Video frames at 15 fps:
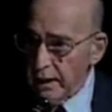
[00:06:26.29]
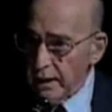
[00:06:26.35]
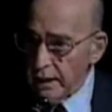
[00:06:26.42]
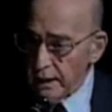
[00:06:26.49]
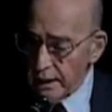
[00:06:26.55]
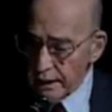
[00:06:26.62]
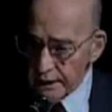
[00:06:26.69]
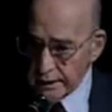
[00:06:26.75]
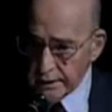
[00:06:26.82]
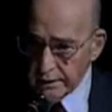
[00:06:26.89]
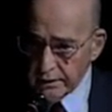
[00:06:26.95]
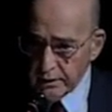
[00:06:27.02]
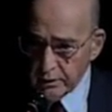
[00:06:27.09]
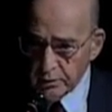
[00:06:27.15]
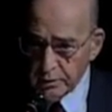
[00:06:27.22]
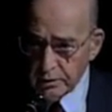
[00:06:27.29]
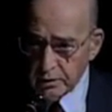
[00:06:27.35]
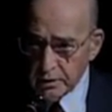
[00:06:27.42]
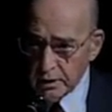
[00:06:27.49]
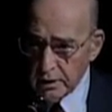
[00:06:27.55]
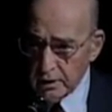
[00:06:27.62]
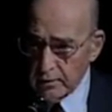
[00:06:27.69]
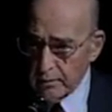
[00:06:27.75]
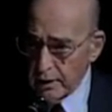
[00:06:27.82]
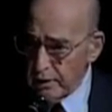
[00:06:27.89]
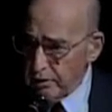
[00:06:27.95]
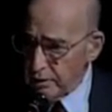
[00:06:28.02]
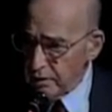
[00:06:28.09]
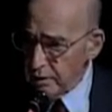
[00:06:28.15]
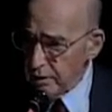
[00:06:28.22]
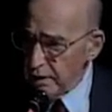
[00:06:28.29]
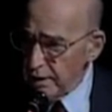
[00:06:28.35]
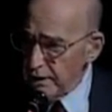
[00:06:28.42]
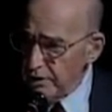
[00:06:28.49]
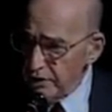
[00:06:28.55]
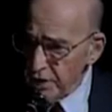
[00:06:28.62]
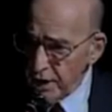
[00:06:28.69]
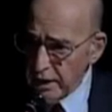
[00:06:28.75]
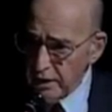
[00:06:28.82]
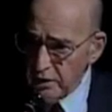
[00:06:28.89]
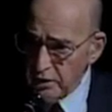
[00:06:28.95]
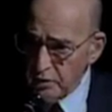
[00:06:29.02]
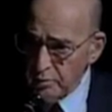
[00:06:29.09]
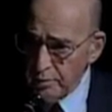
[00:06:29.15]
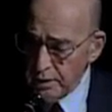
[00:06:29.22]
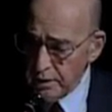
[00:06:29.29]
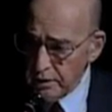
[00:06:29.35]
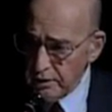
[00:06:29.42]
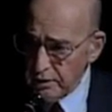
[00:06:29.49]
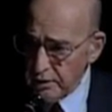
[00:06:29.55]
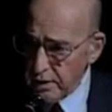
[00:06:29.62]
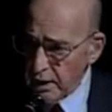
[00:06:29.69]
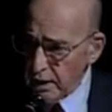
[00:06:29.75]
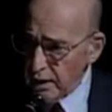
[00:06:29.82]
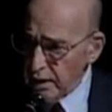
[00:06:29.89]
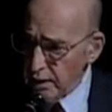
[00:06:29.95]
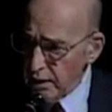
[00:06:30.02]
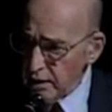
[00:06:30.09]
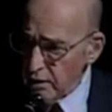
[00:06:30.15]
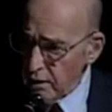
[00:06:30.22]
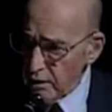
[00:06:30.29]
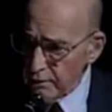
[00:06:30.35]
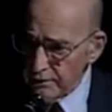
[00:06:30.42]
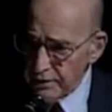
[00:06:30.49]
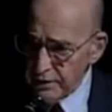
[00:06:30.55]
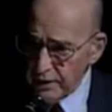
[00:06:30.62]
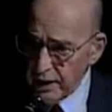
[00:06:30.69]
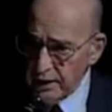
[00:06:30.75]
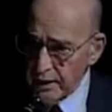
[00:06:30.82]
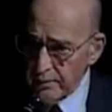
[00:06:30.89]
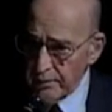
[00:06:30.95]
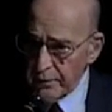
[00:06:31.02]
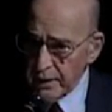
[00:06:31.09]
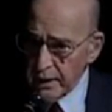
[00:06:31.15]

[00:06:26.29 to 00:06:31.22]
And this was a major change, because here, all of a sudden,